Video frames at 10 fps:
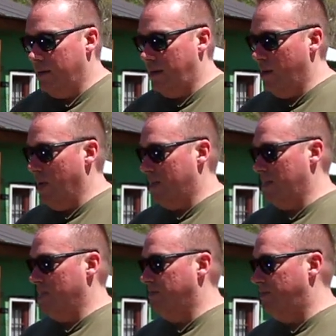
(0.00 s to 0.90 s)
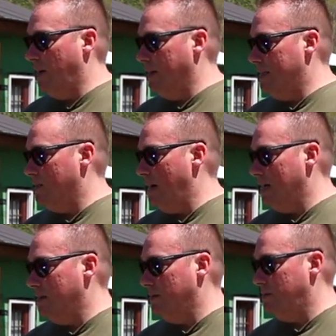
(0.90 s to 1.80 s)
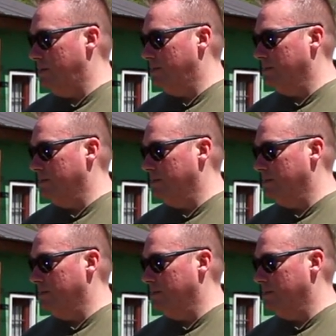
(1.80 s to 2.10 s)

That makes these very attractive,